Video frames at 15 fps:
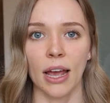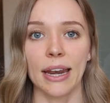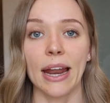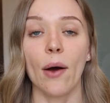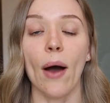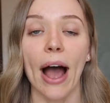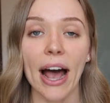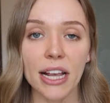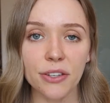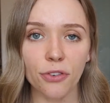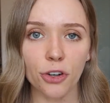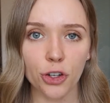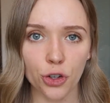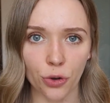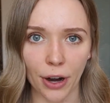Now, as
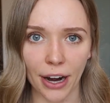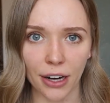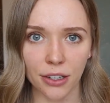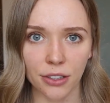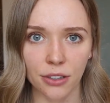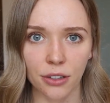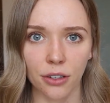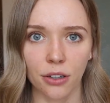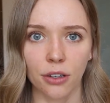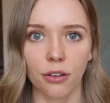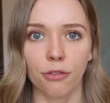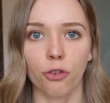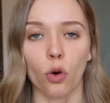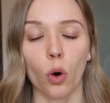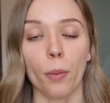for tricks
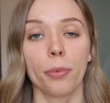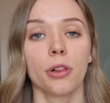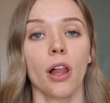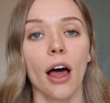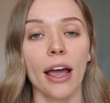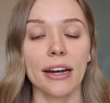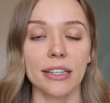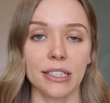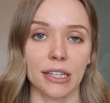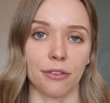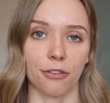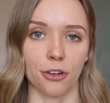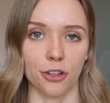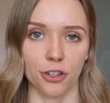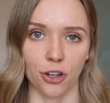for applying to
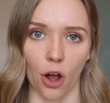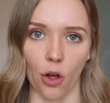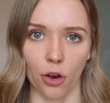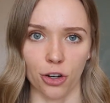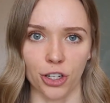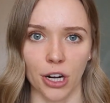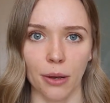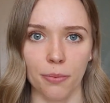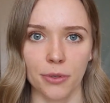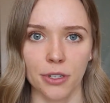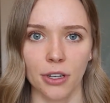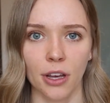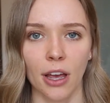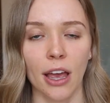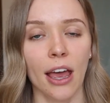different scholarships,
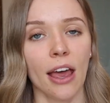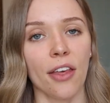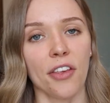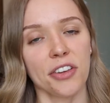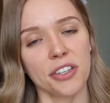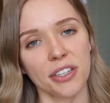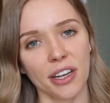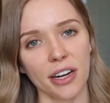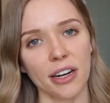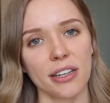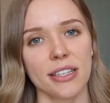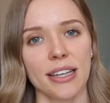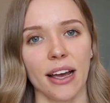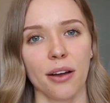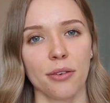this is gonna
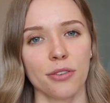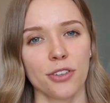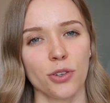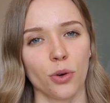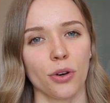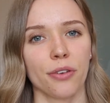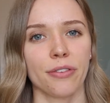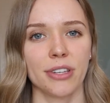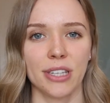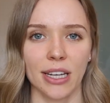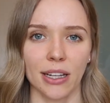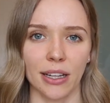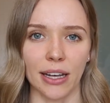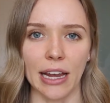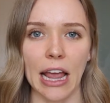sound sort of
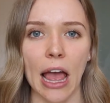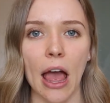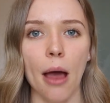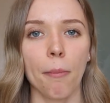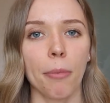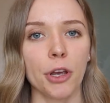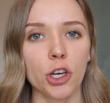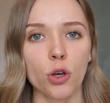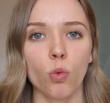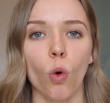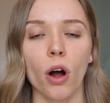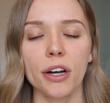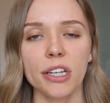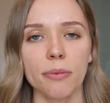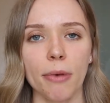silly, but you
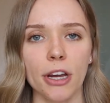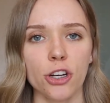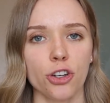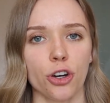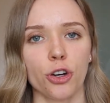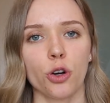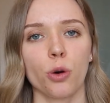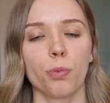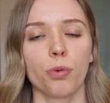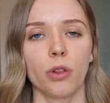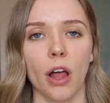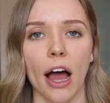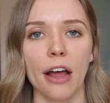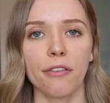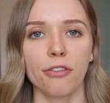want to make sure you're
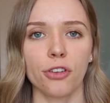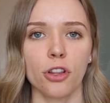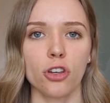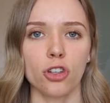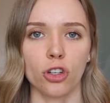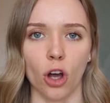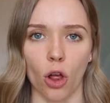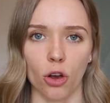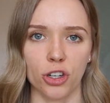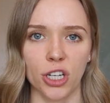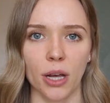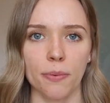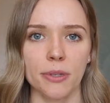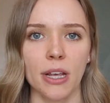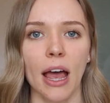applying for the
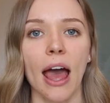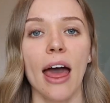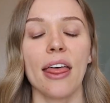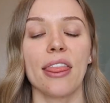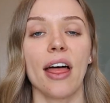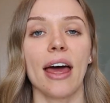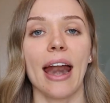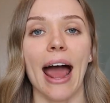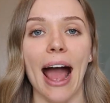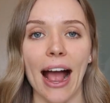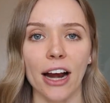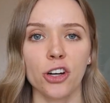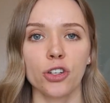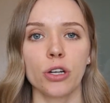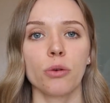scholarships that
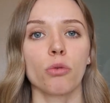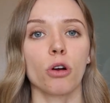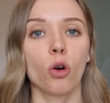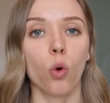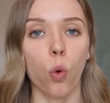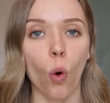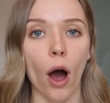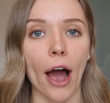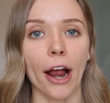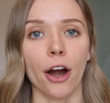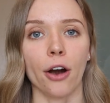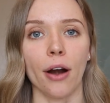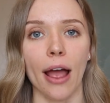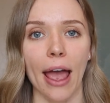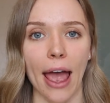actually
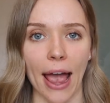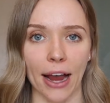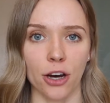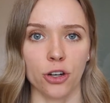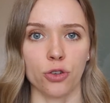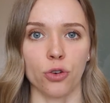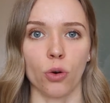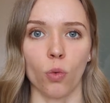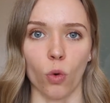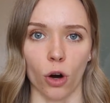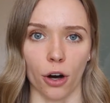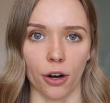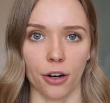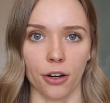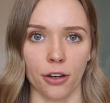require extra
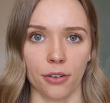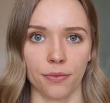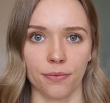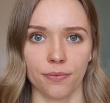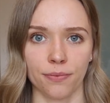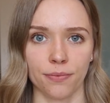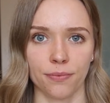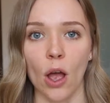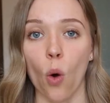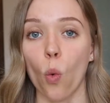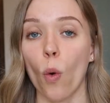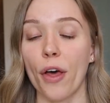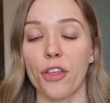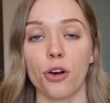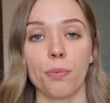work,
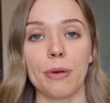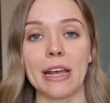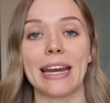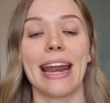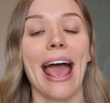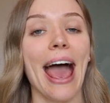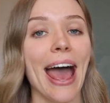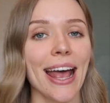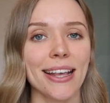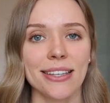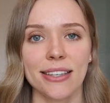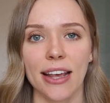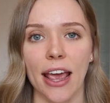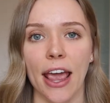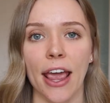whether it be an
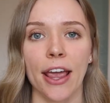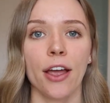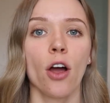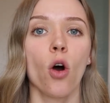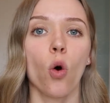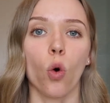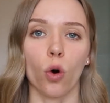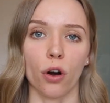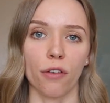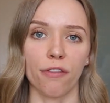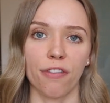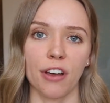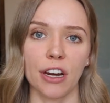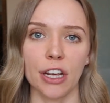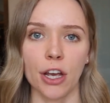essay or a
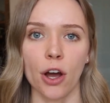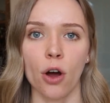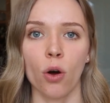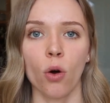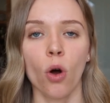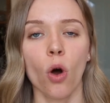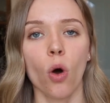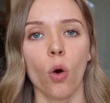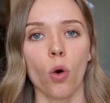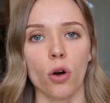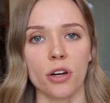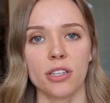video or